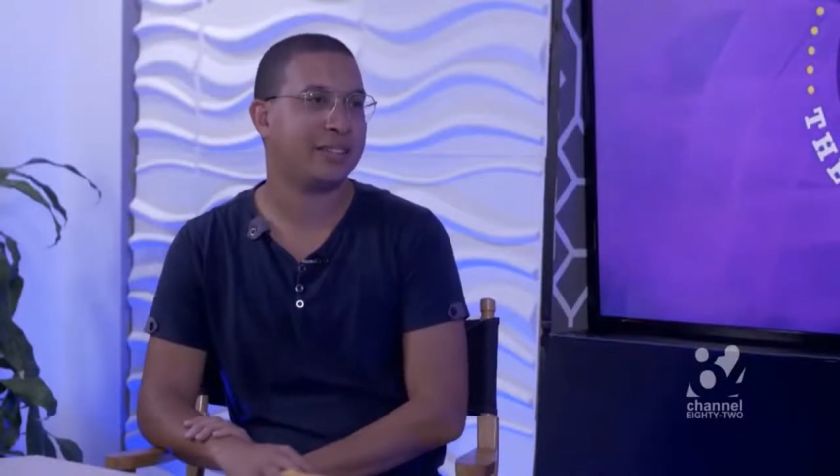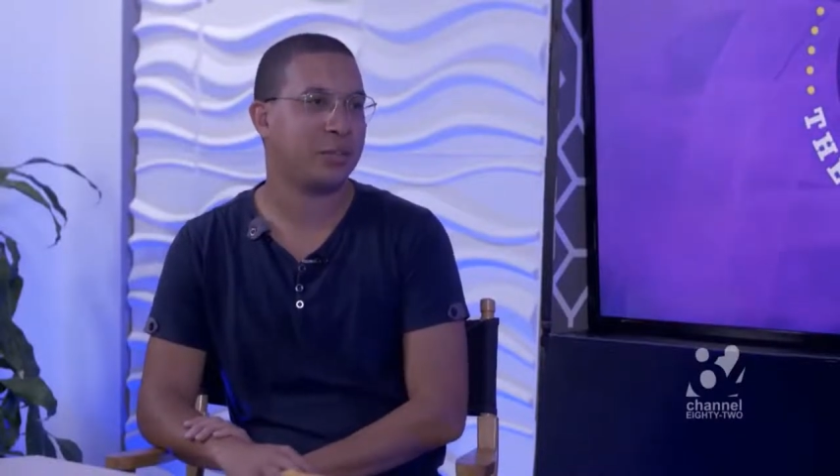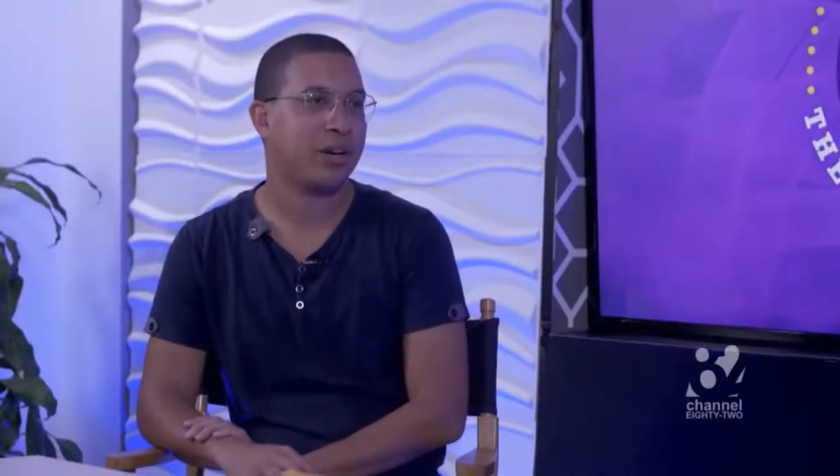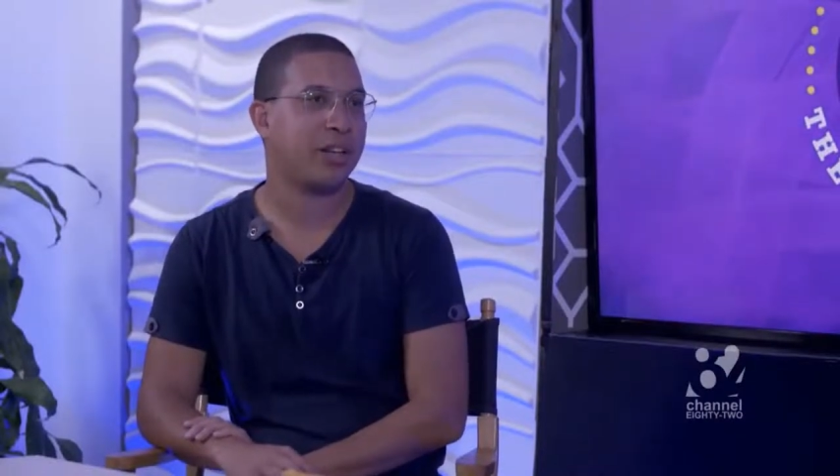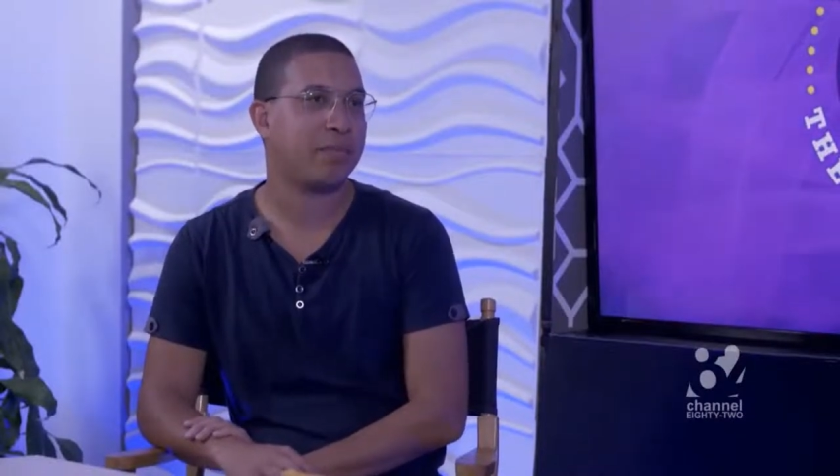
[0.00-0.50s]

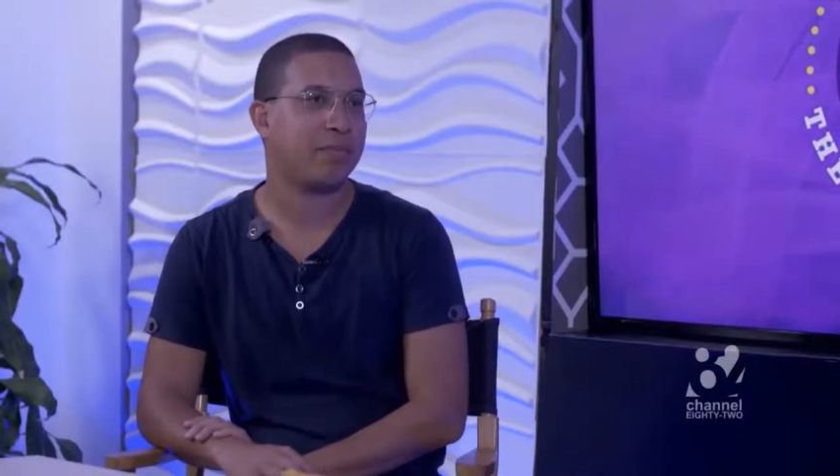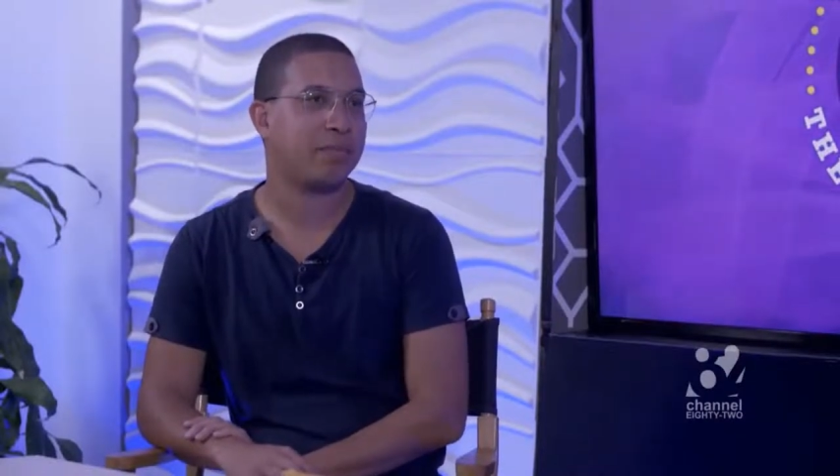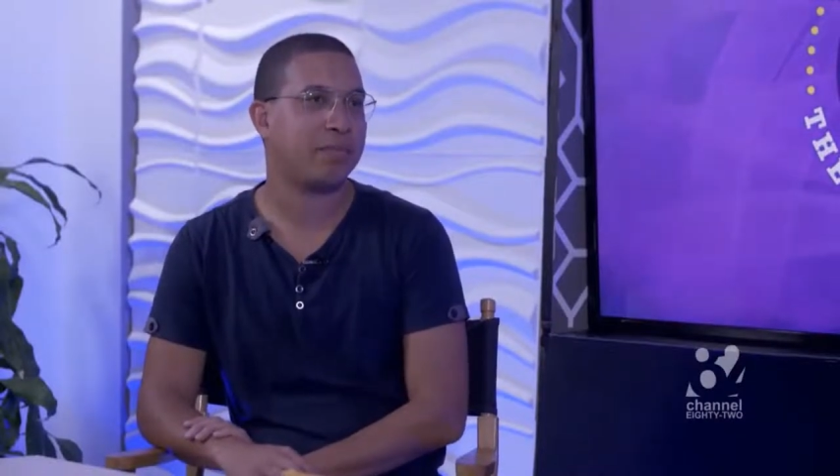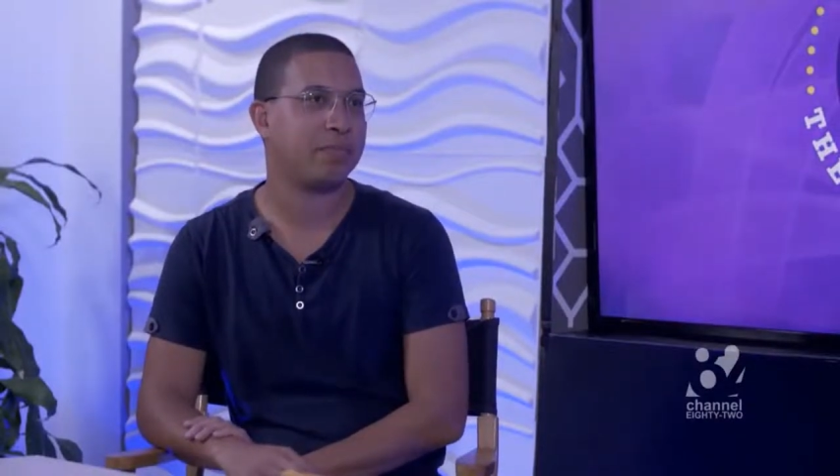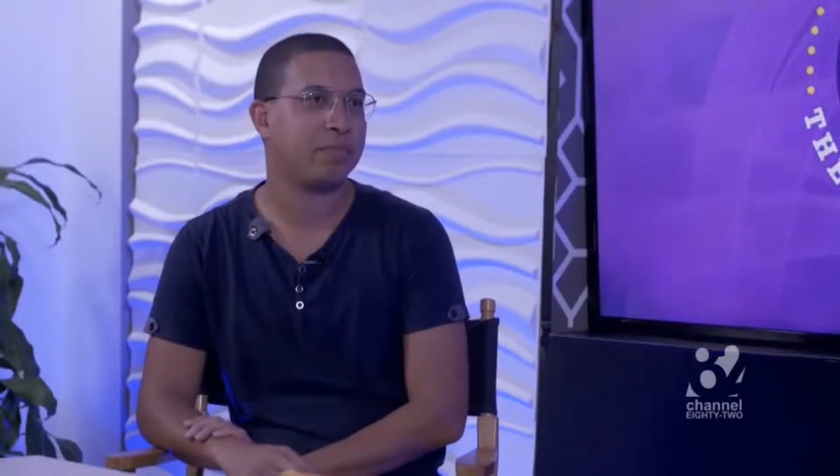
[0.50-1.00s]
one of the
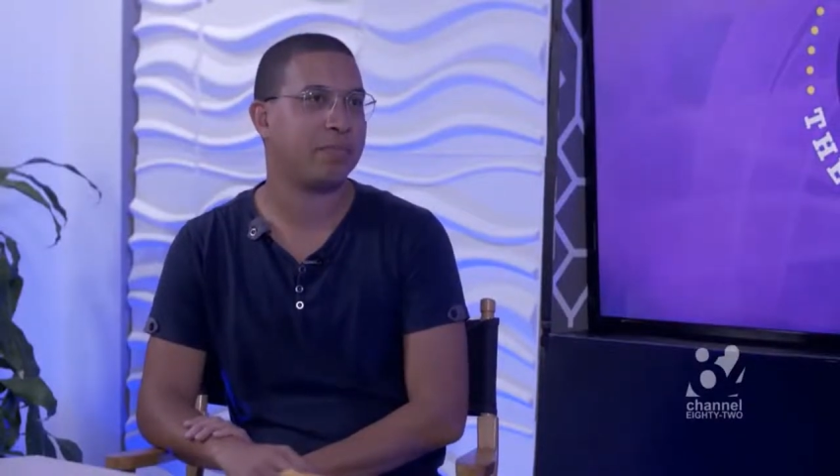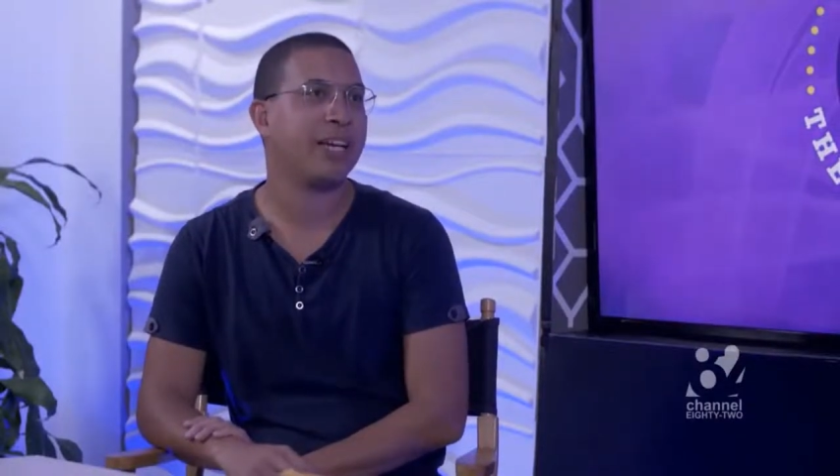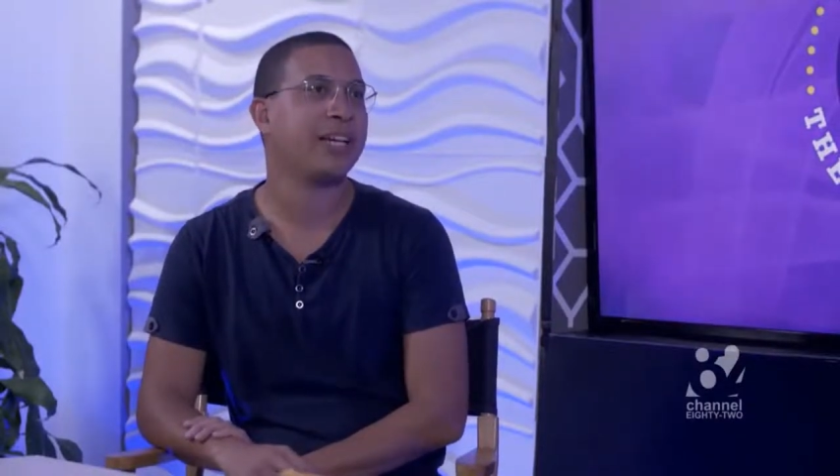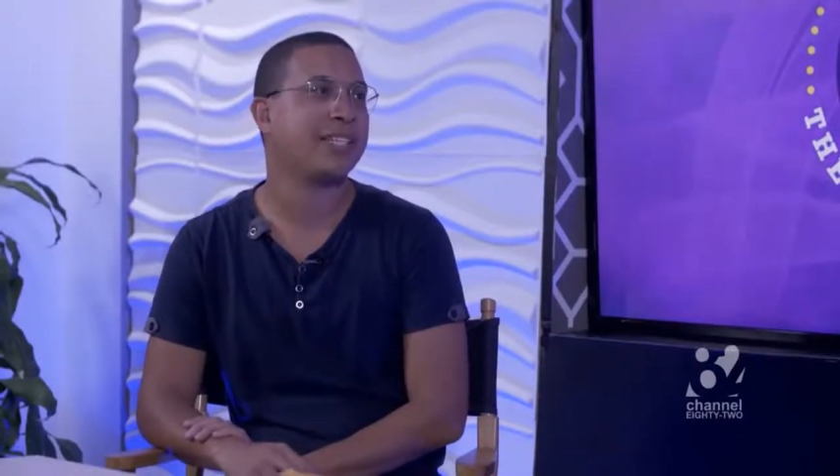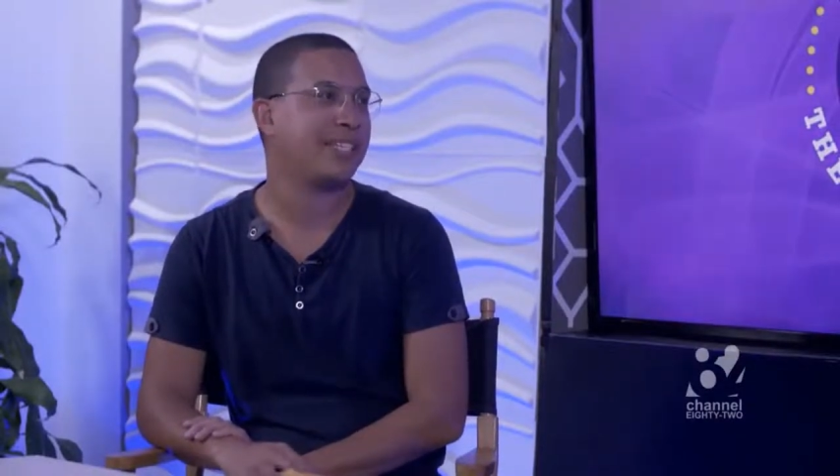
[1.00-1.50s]
biggest